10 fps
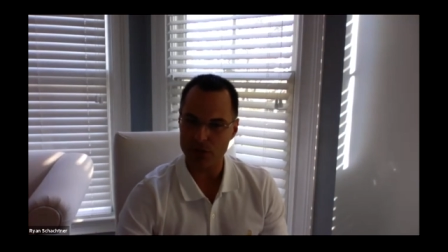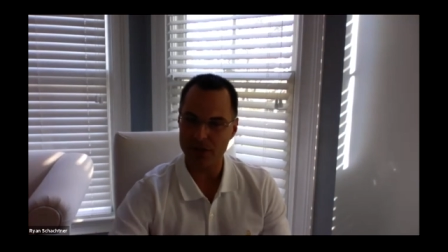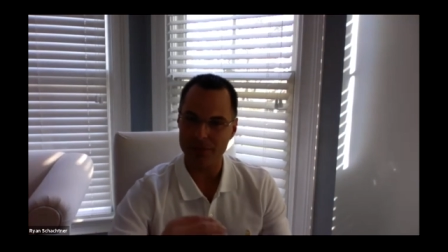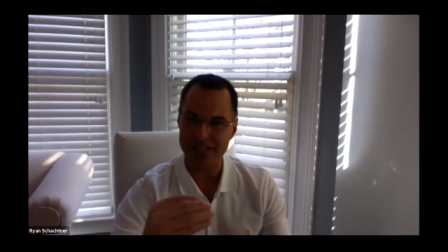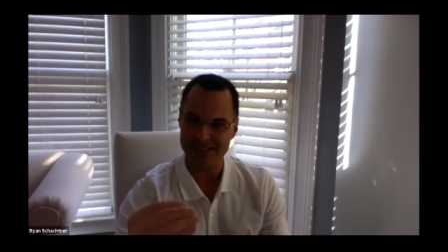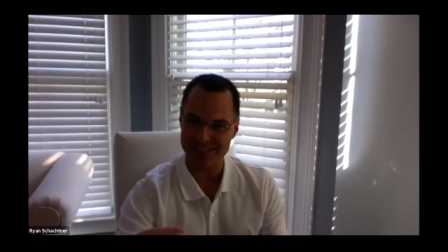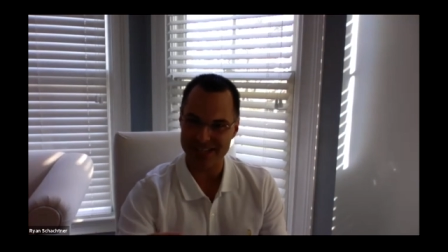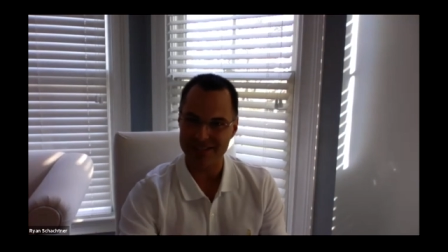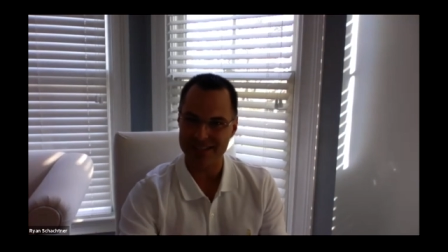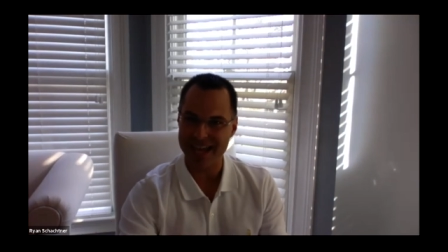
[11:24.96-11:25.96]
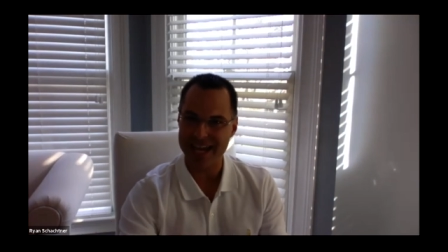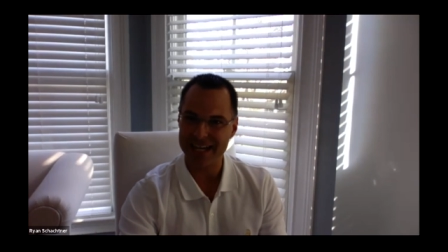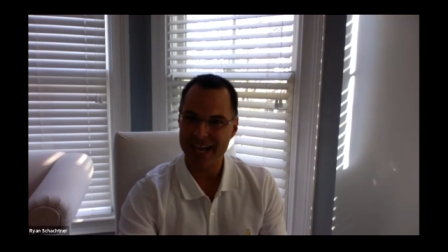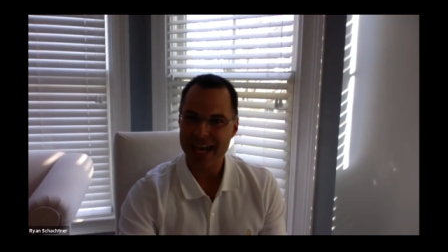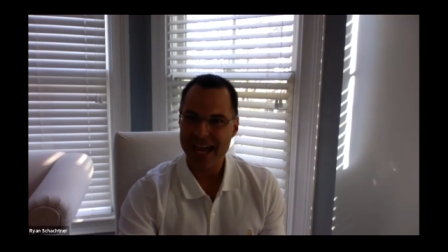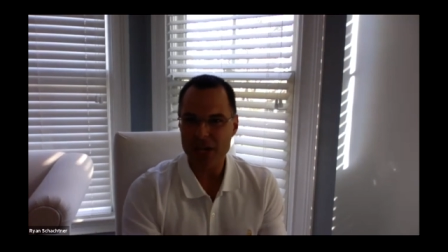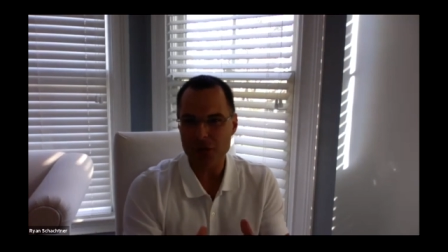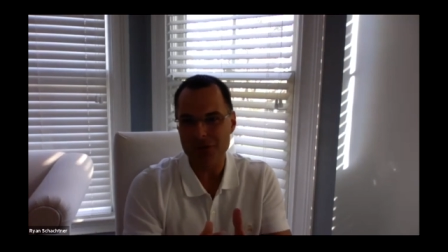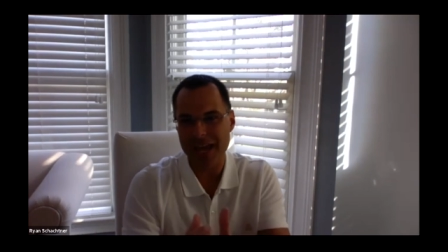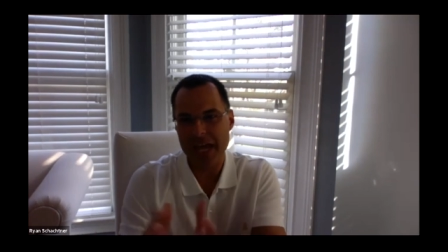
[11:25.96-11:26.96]
somebody says that and
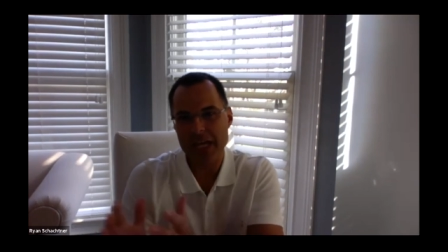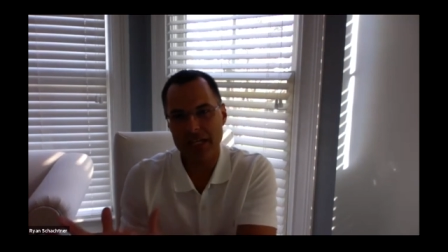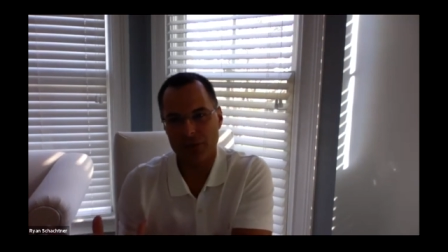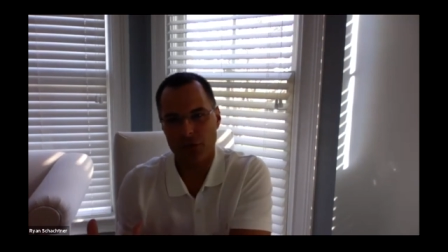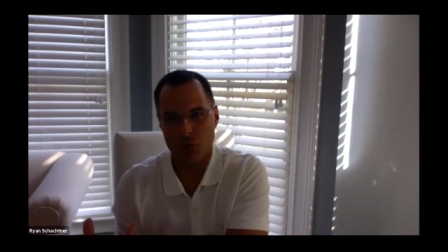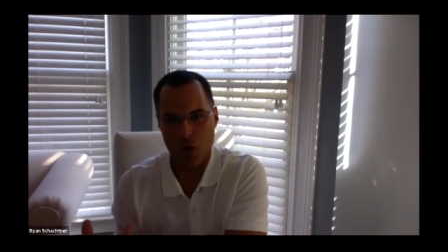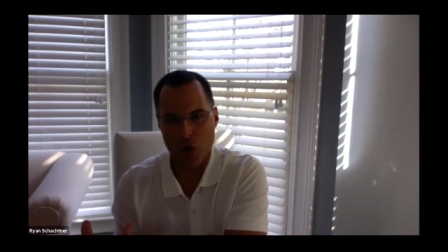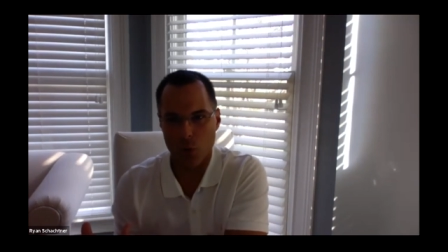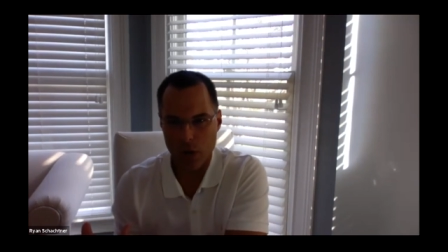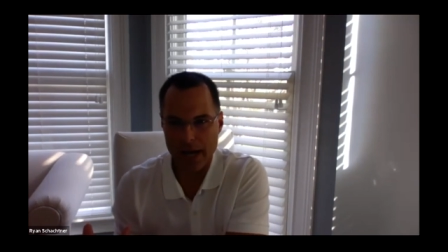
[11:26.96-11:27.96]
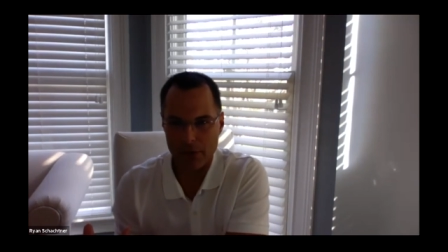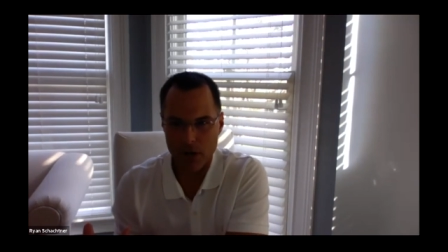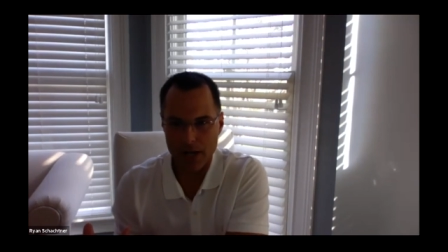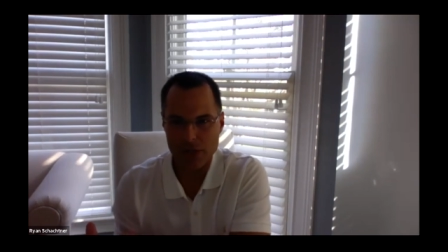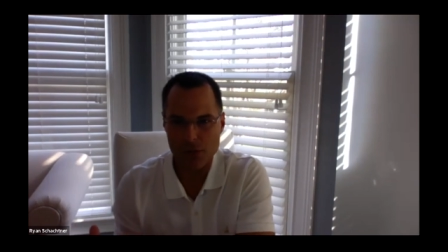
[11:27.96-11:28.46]
you take it the wrong way, right?